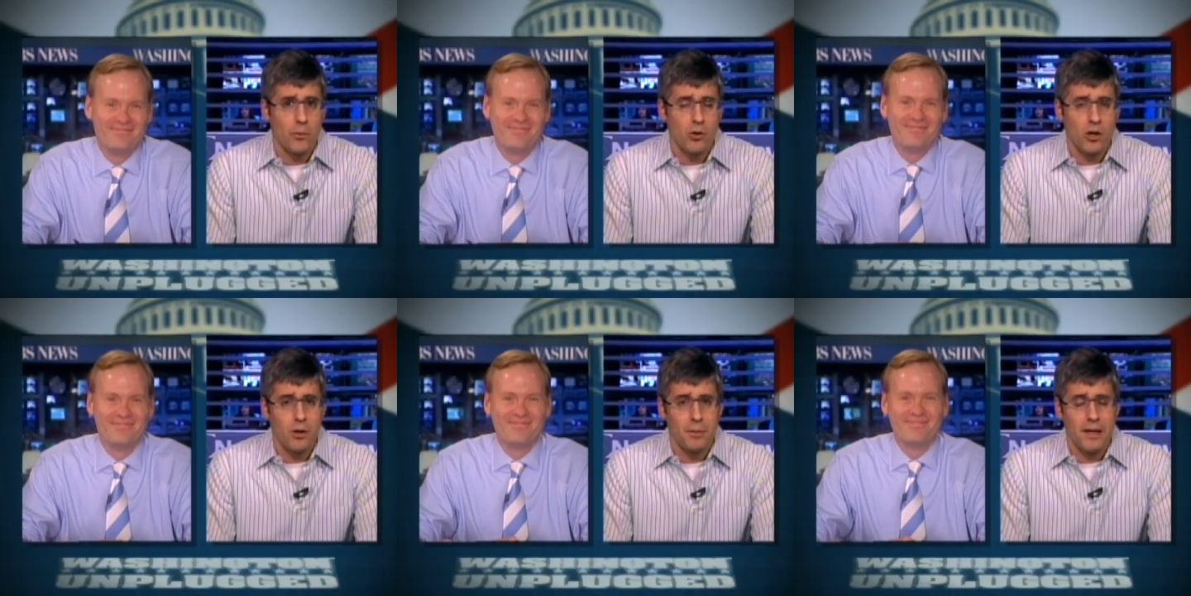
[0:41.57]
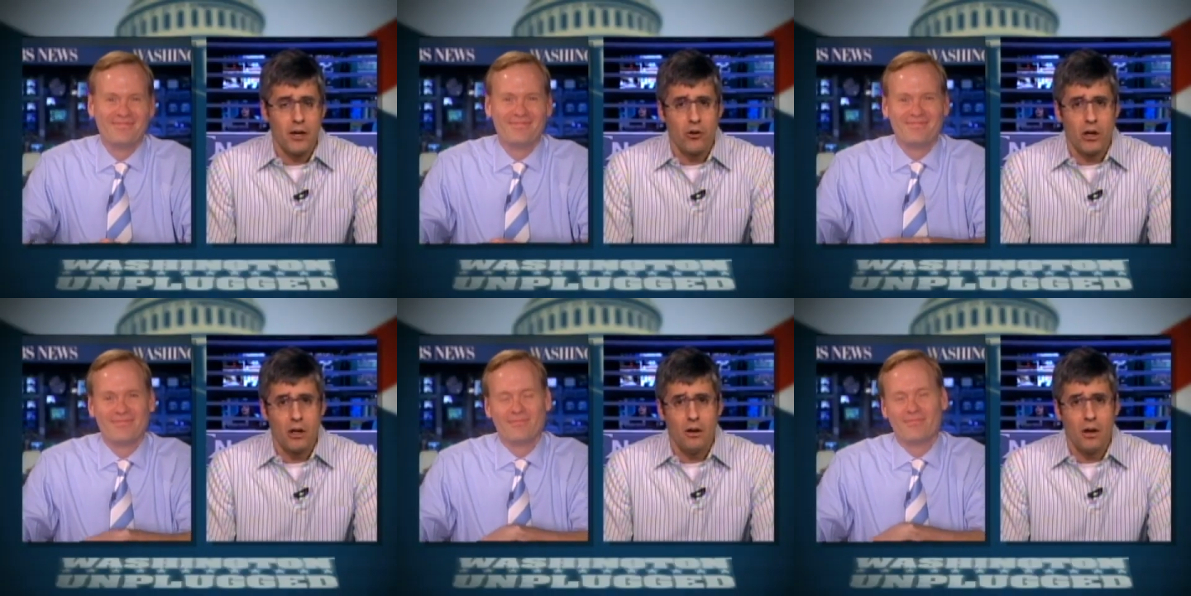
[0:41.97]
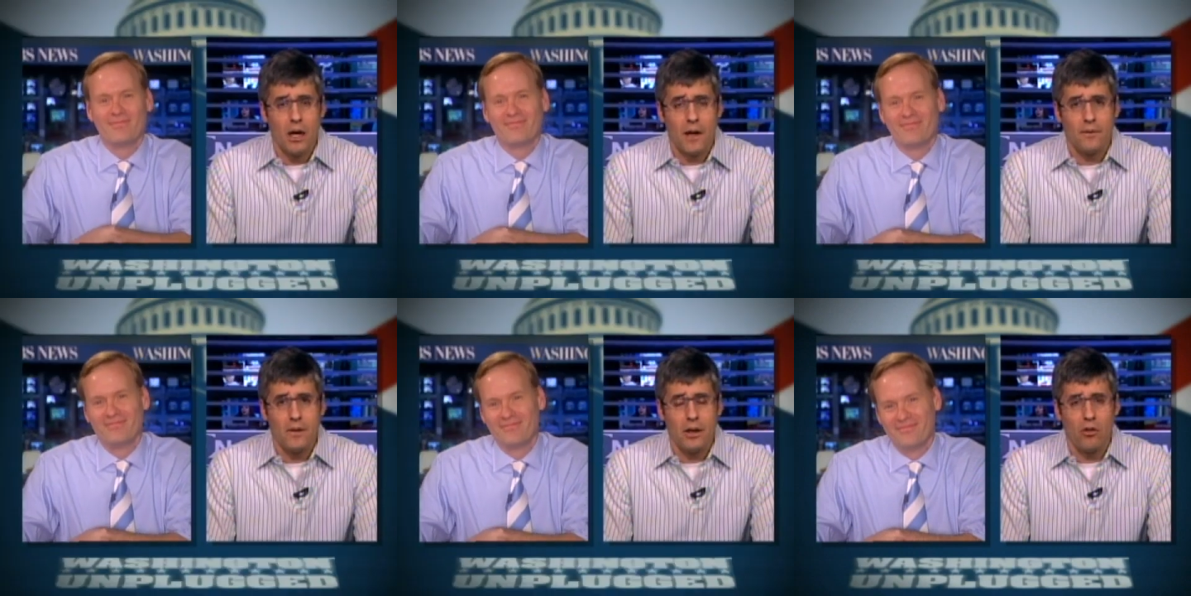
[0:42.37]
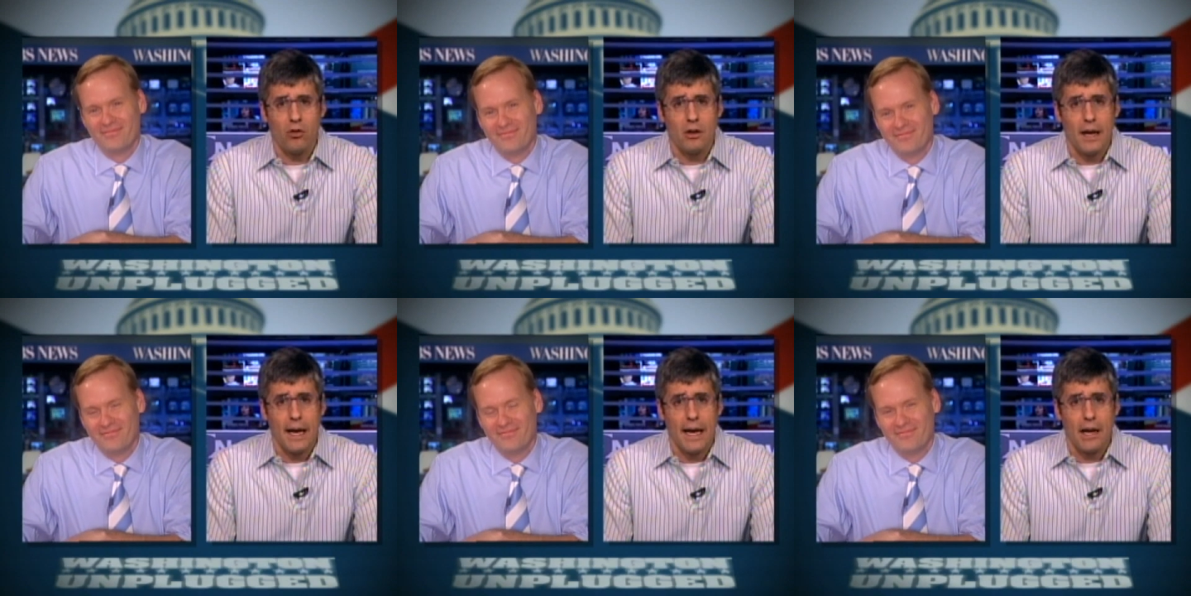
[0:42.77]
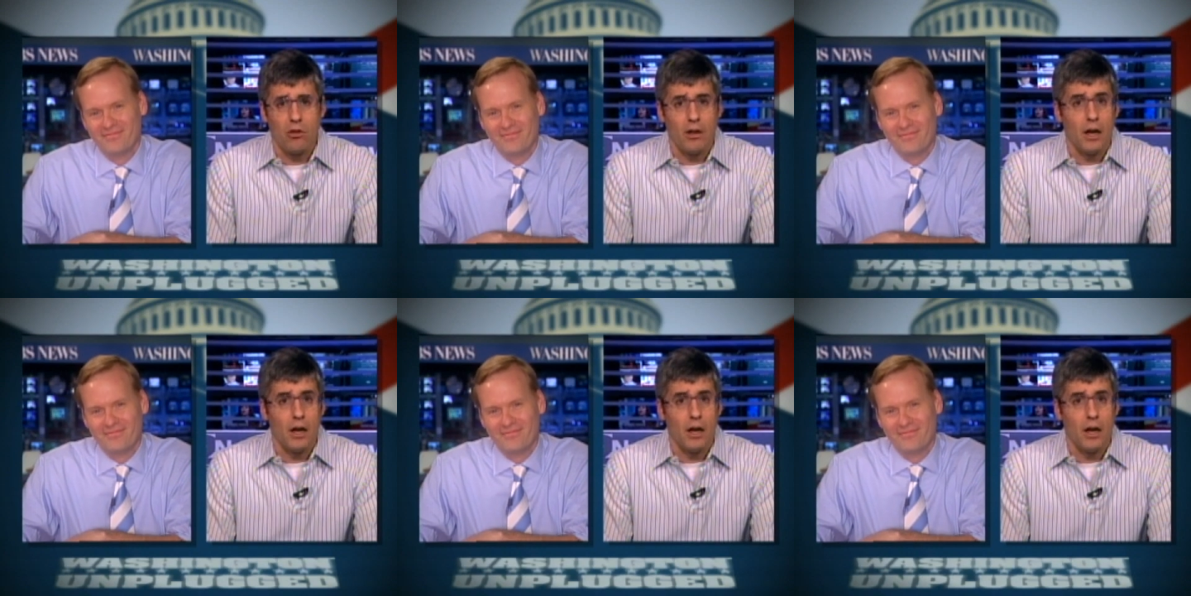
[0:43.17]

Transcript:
Speaker 1: we're going to be hearing a lot these days.